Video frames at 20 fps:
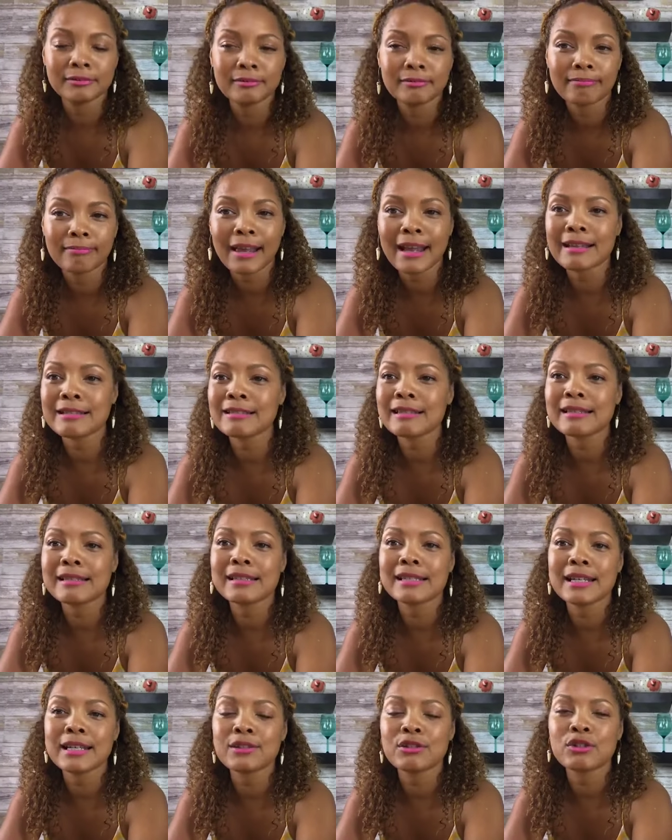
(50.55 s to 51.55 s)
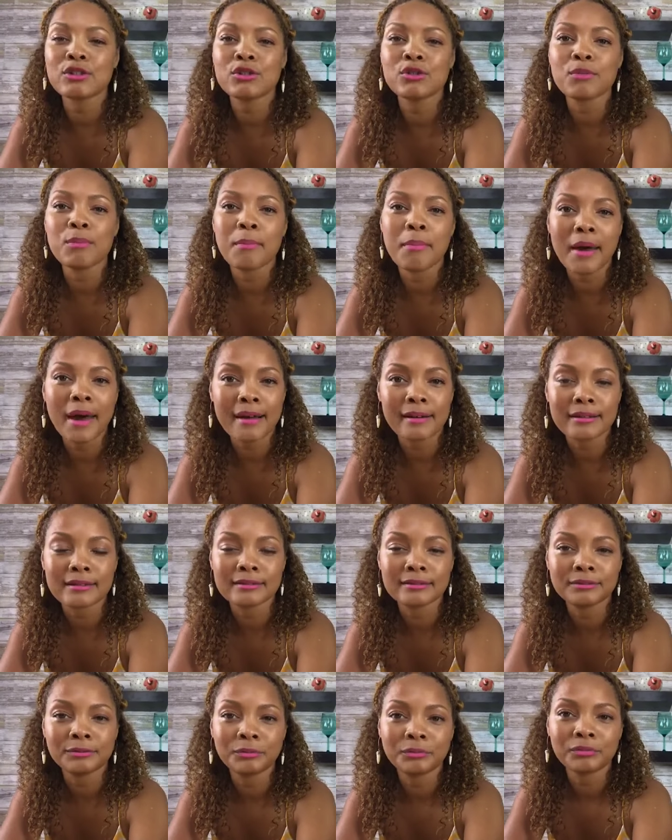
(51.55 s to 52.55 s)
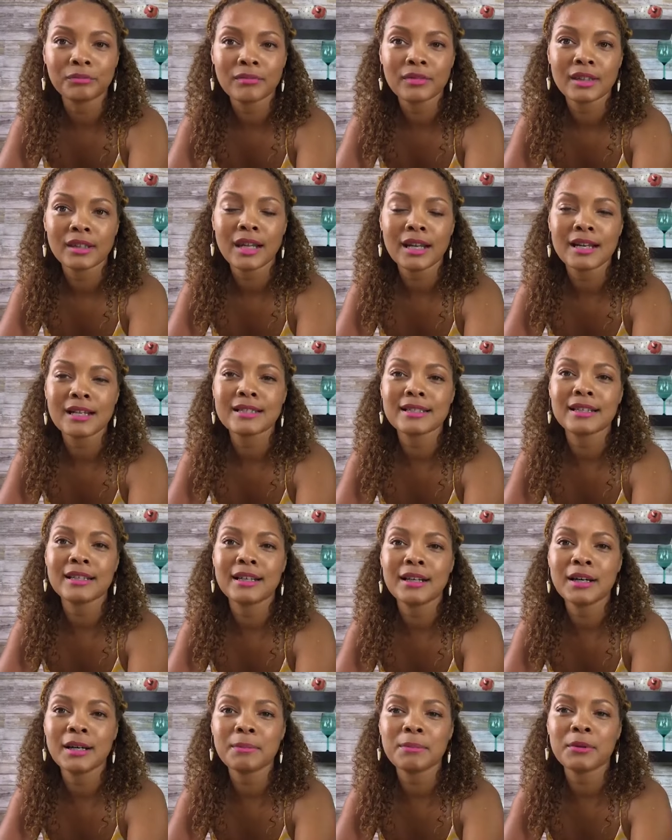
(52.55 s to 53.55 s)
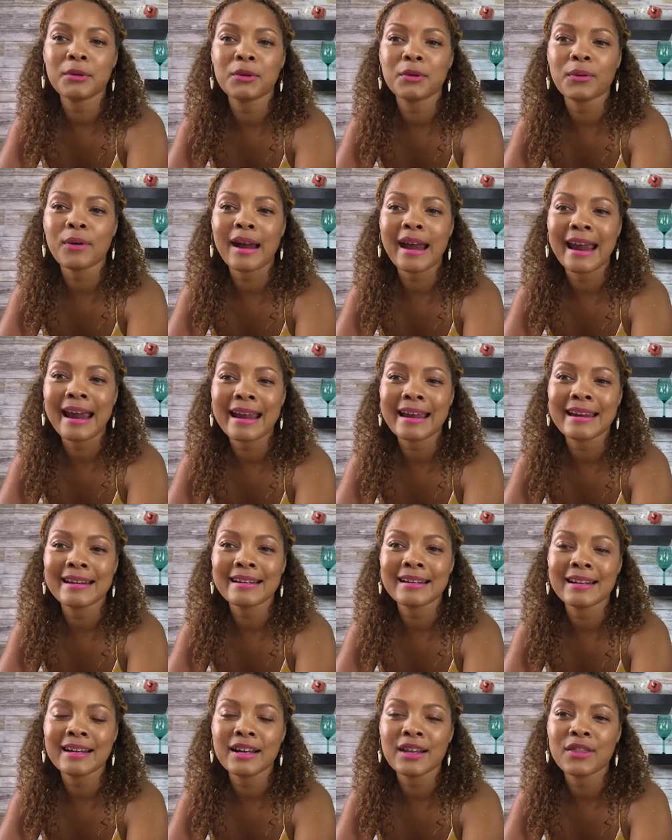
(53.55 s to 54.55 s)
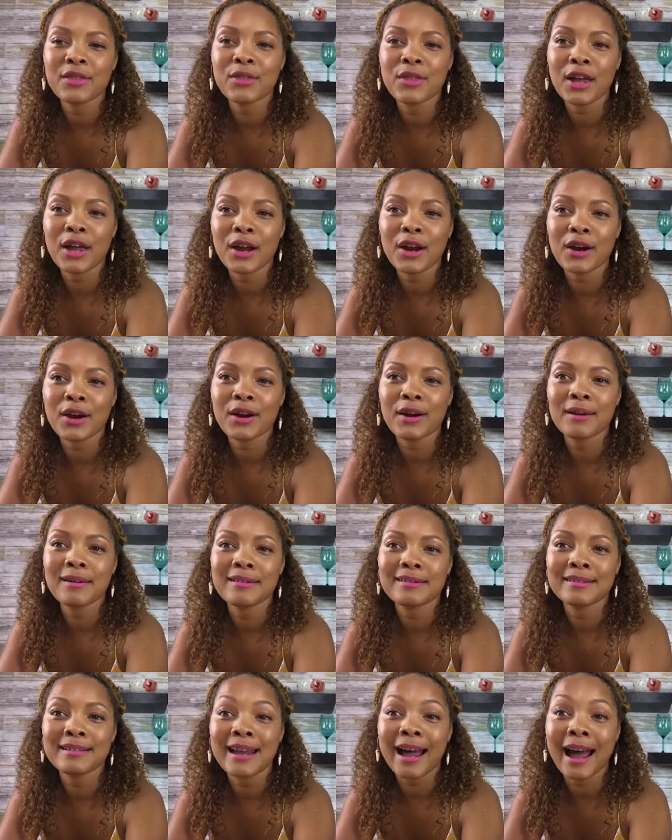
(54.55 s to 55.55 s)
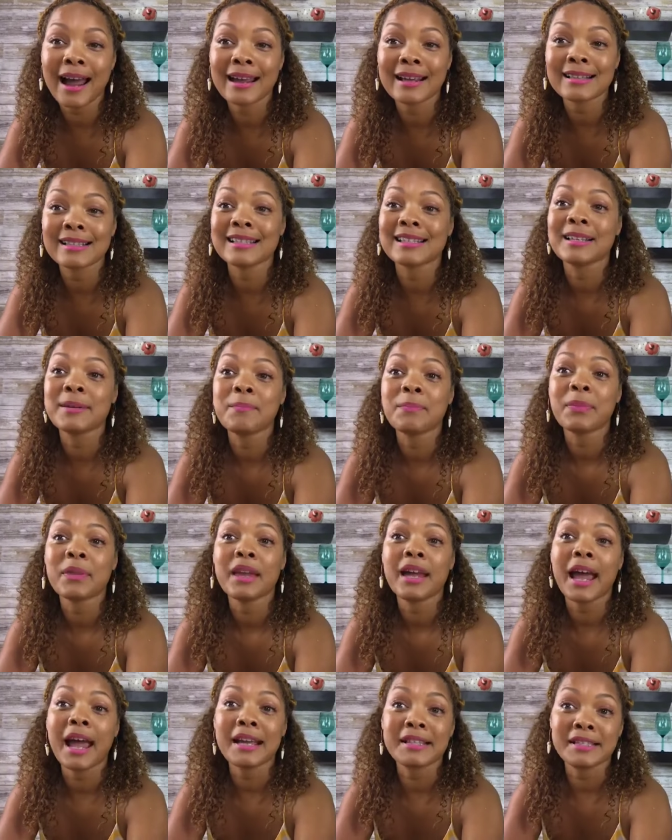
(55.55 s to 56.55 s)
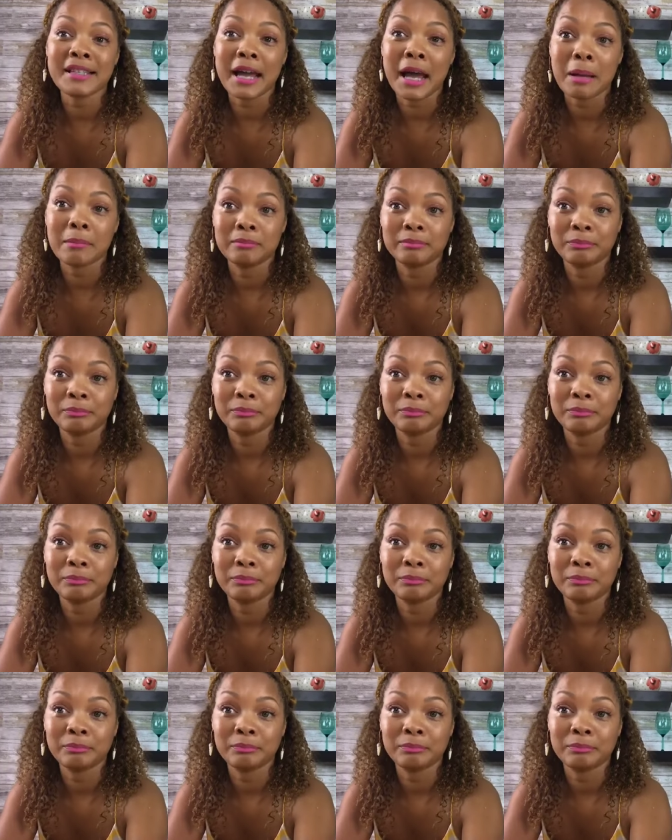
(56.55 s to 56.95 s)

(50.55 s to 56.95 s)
They just need to do better. They need to upgrade their diets ASAP